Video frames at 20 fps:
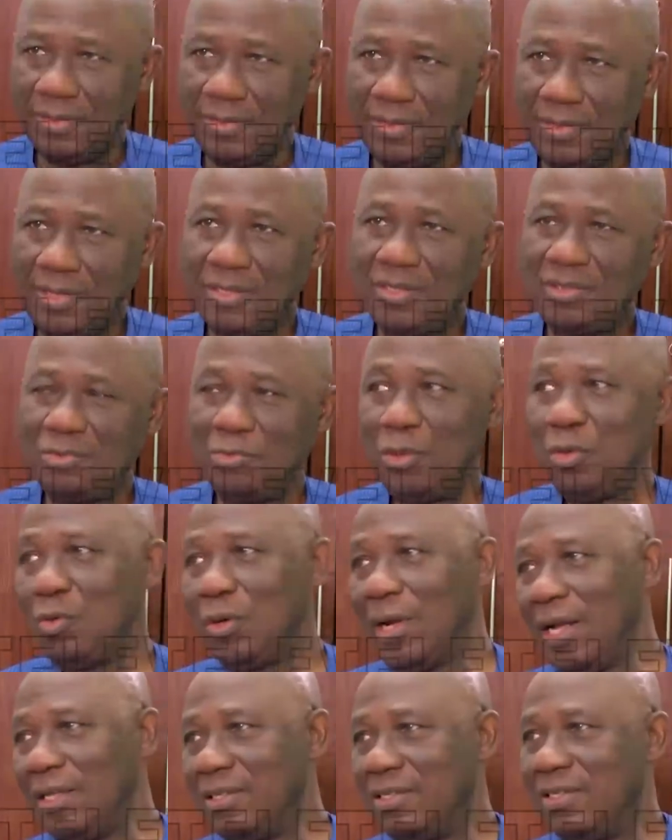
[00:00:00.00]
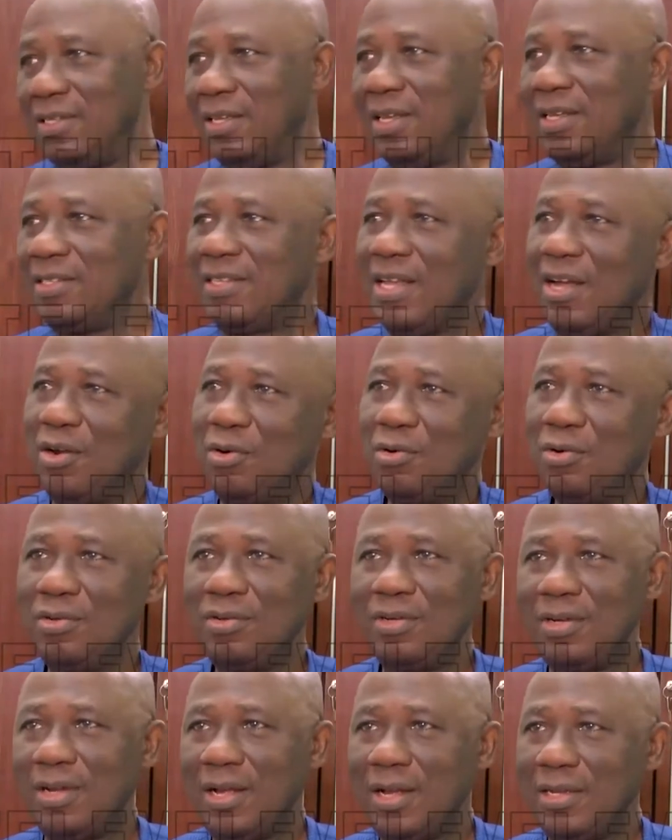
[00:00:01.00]
Yes, we look at CSRO
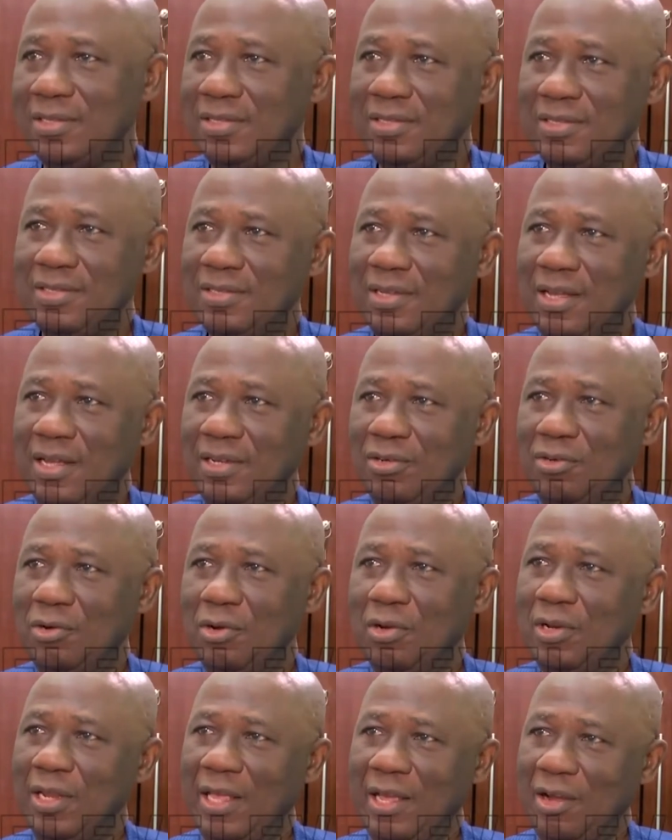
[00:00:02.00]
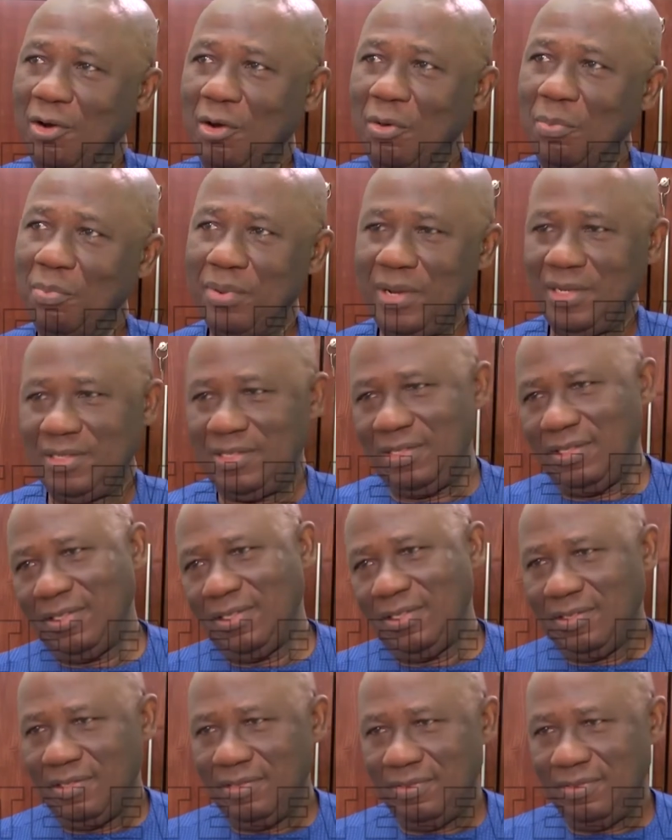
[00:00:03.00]
as an all-encompassing